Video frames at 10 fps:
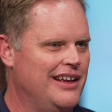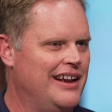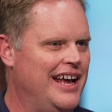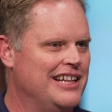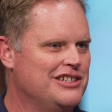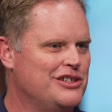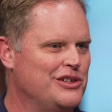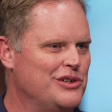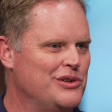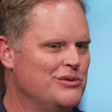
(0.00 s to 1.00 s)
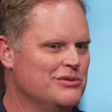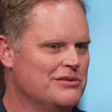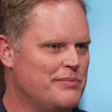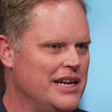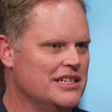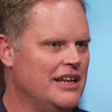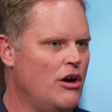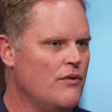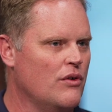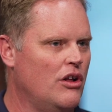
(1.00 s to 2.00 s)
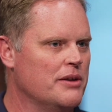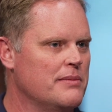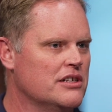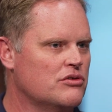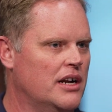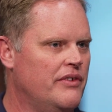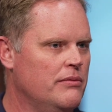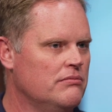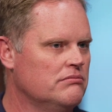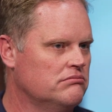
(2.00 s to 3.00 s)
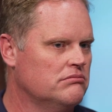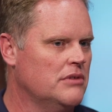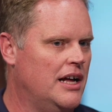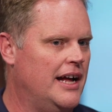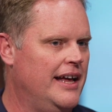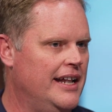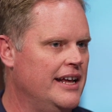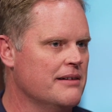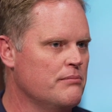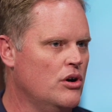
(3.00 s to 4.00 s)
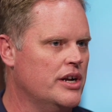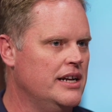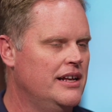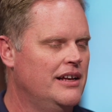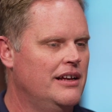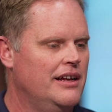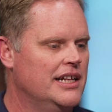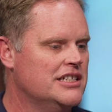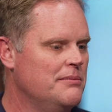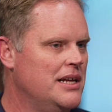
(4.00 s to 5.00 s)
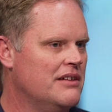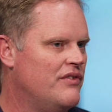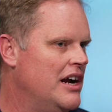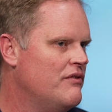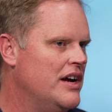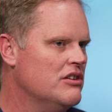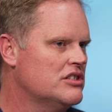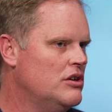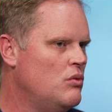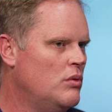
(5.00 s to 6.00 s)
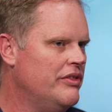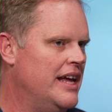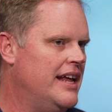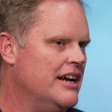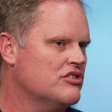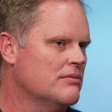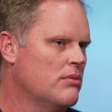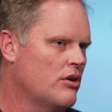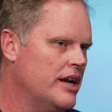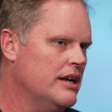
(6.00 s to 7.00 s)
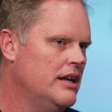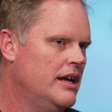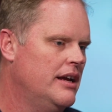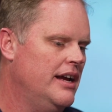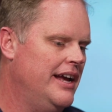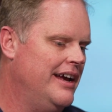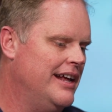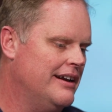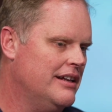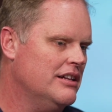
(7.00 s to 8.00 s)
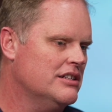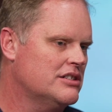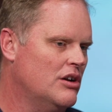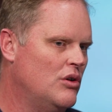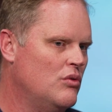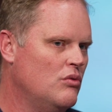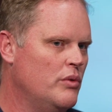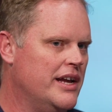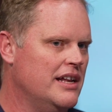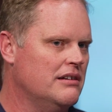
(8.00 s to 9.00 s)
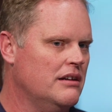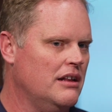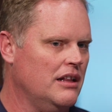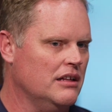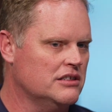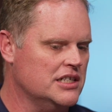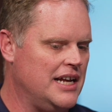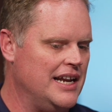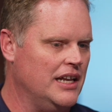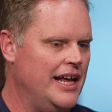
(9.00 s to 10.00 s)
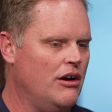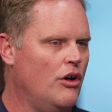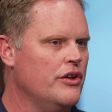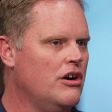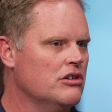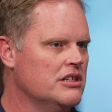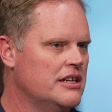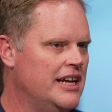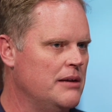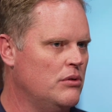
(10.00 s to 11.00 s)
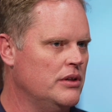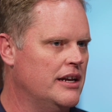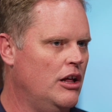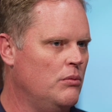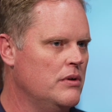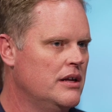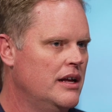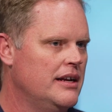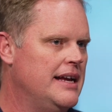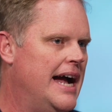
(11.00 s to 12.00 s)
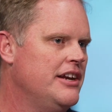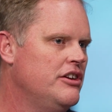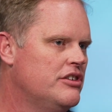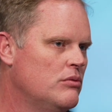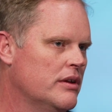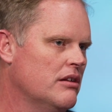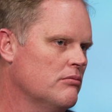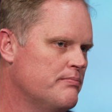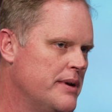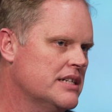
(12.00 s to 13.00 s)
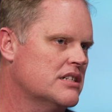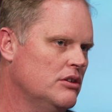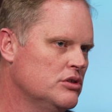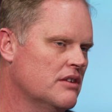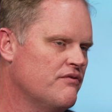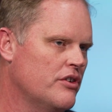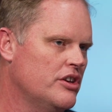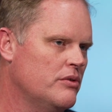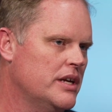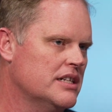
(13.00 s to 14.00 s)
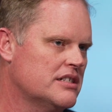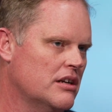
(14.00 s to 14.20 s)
It adds to basically overall administrative headache and burden. And sometimes firefighters don't want that extra burden. Yeah. And so we can just kind of lay all the cards on the table and help guide you to what the best solution for you is.